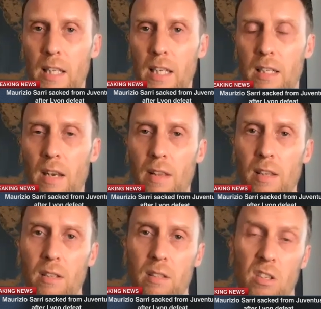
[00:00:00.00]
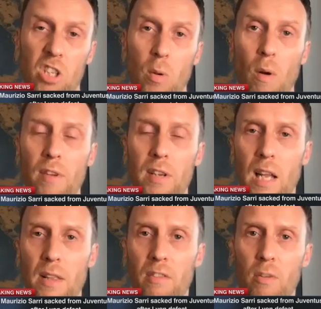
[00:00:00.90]
season. I think there's two obvious
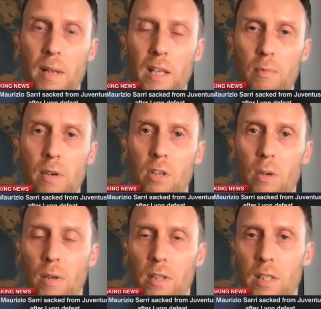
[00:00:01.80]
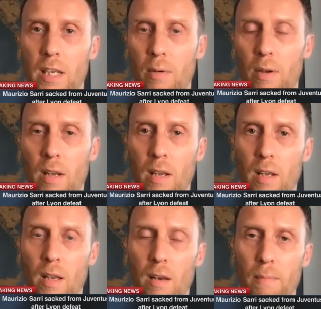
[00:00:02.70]
candidates for me, and that's Maurizio Pochettino
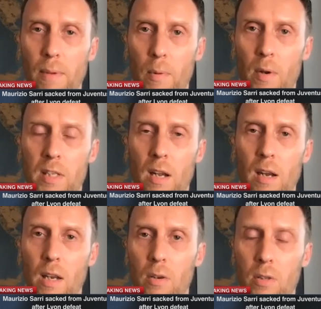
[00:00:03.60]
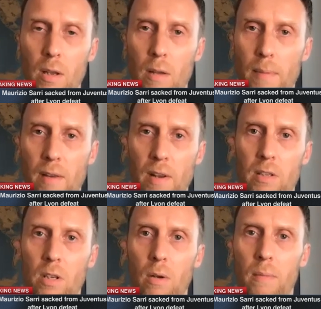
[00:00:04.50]
and Pippo Inzaghi, who's at Benevento.